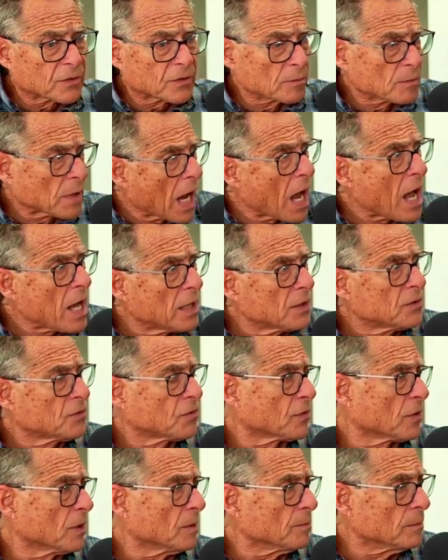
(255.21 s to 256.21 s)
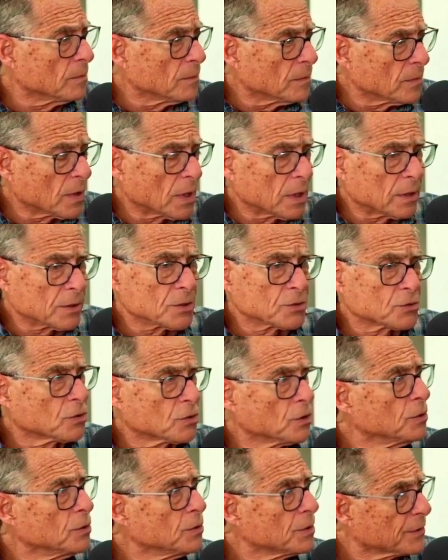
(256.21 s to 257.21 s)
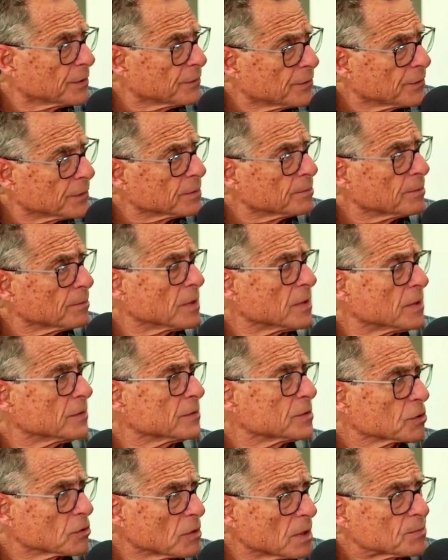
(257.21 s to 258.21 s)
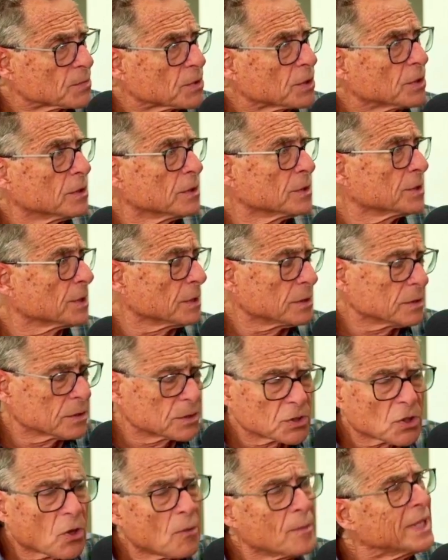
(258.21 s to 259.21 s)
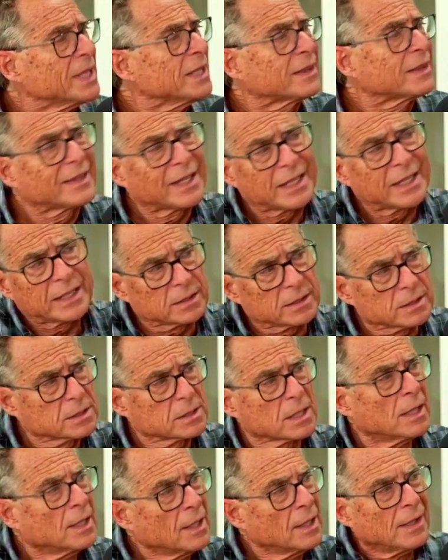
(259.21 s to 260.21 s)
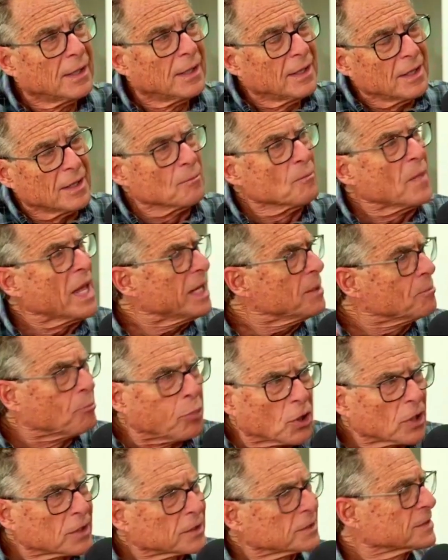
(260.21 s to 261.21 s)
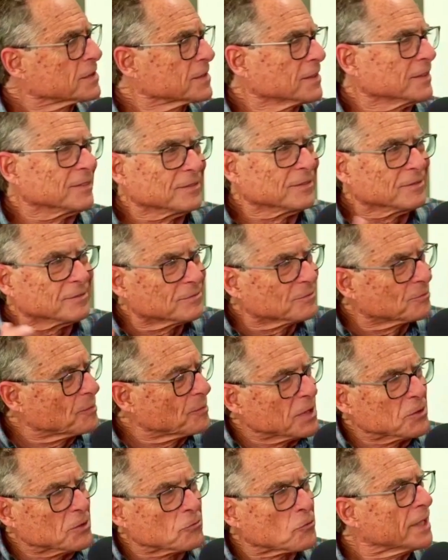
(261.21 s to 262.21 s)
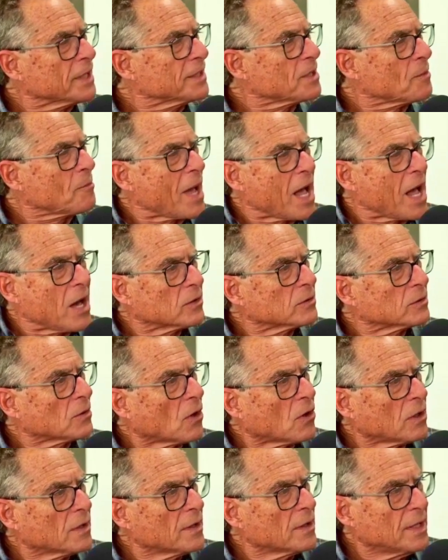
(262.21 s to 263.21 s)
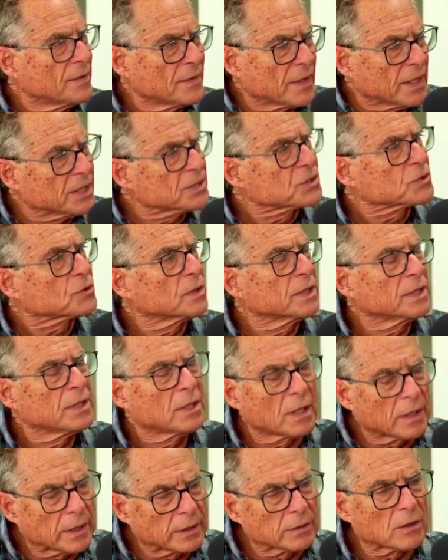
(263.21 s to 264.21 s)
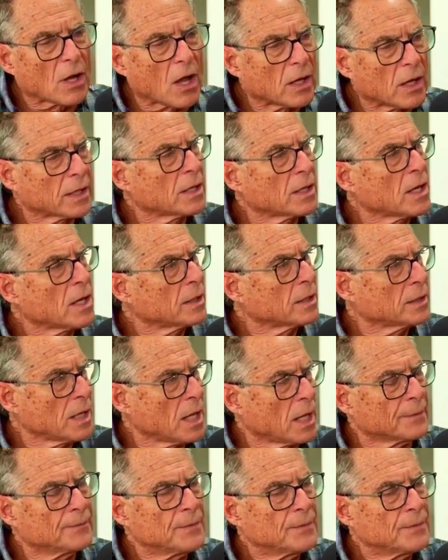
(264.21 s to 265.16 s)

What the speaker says: God, from the truth of the scriptures, and so many things, and many books, and been written about all that, the history, and on and on and on.